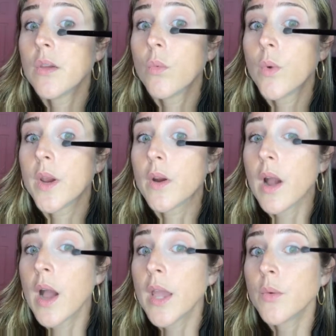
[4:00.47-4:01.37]
where your
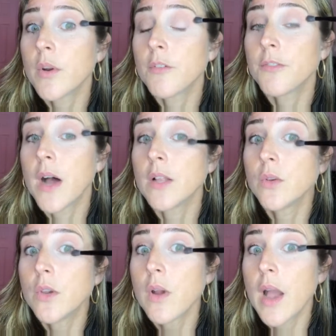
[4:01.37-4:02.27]
eye, you want to follow
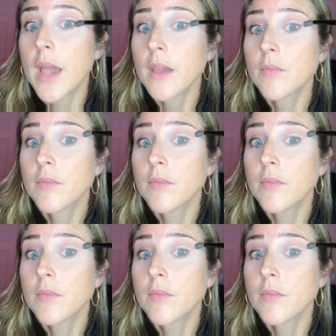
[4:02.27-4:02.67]
your eye.